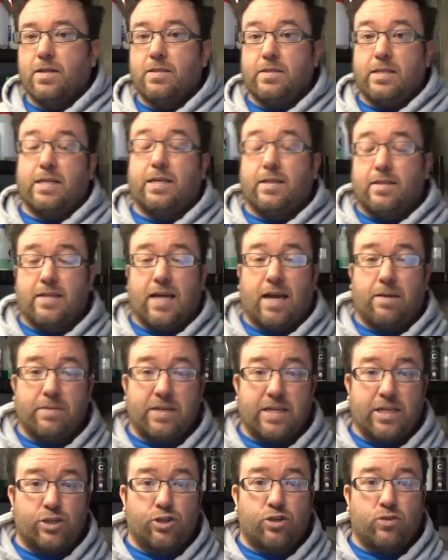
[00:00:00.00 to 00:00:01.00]

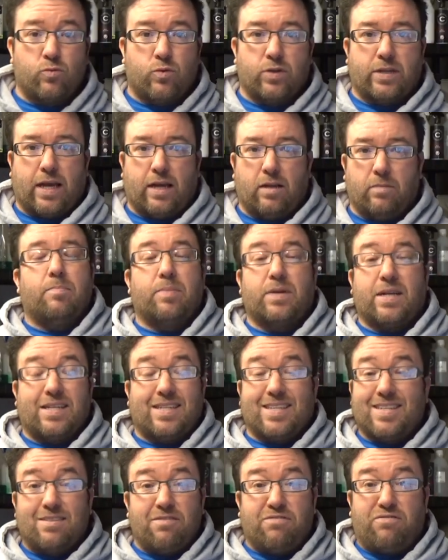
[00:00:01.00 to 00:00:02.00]
decontamination would help, but I
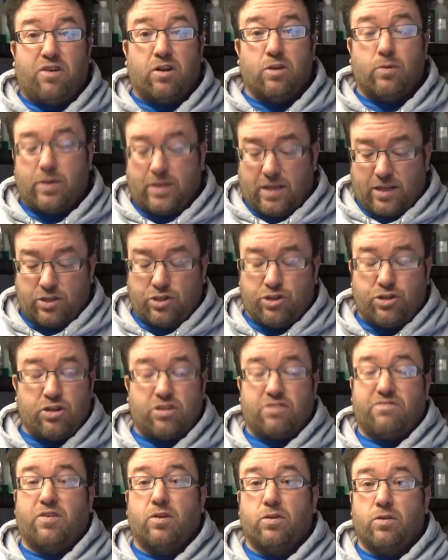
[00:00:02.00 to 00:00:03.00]
didn't follow it, I
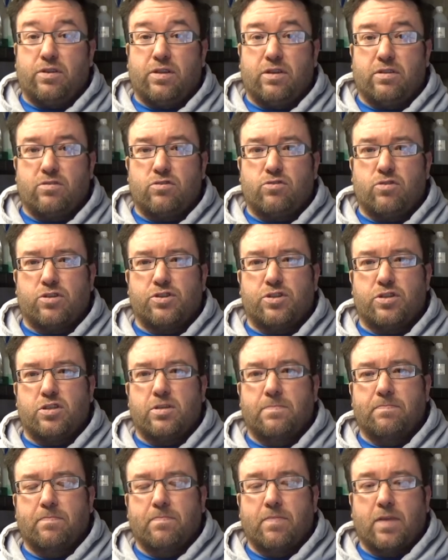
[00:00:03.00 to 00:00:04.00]
just followed their instructions.